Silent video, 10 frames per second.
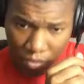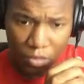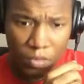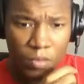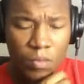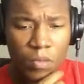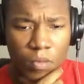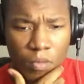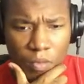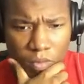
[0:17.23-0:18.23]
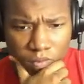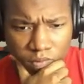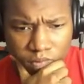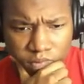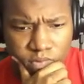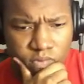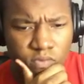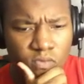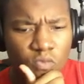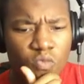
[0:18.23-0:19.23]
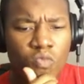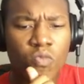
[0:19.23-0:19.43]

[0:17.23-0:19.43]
(no one is talking)